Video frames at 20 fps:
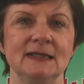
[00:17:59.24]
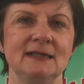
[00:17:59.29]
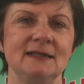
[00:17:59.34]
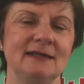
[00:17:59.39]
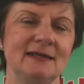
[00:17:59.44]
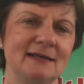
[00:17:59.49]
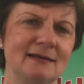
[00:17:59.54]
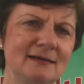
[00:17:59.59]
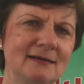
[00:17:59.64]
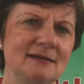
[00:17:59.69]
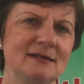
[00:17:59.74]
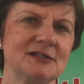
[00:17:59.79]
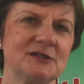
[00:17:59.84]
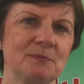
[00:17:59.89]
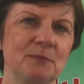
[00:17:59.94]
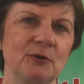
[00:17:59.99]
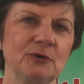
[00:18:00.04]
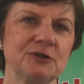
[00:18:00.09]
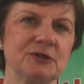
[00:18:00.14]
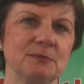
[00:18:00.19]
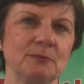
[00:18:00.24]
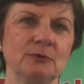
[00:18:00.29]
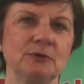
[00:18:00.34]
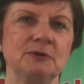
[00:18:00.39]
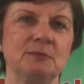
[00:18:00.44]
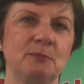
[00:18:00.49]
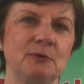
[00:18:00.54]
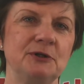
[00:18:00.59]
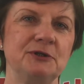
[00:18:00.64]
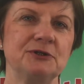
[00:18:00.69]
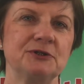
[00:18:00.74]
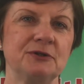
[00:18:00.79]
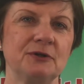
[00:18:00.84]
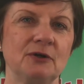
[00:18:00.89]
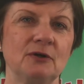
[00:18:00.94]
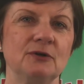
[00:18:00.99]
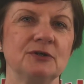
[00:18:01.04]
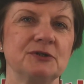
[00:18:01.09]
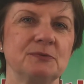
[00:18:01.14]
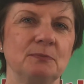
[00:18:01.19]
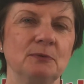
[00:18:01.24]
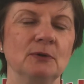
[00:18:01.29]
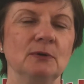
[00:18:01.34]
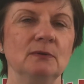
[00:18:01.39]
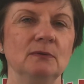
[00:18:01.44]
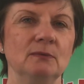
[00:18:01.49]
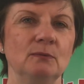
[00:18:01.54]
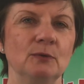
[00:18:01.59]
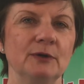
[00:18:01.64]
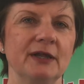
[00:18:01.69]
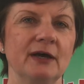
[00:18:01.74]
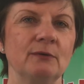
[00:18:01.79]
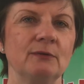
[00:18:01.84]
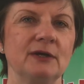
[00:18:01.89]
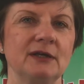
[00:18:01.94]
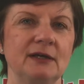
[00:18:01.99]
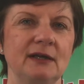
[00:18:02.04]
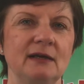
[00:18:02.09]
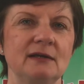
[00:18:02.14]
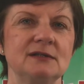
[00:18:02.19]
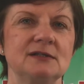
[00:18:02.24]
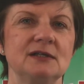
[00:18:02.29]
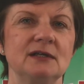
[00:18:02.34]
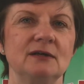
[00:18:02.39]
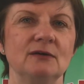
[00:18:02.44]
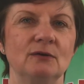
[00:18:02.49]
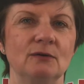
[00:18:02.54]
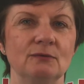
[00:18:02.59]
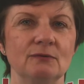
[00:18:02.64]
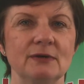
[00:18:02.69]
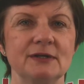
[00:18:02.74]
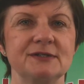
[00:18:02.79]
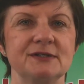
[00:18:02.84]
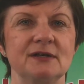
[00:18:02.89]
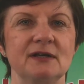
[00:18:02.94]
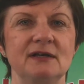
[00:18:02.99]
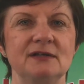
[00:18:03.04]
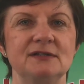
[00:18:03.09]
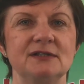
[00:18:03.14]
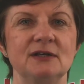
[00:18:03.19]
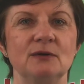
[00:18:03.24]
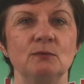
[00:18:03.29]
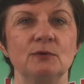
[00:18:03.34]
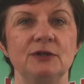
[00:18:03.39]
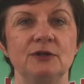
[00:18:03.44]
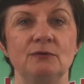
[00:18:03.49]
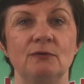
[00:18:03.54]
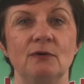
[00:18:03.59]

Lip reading: It is possible to preach the gospel without connecting or resonating with your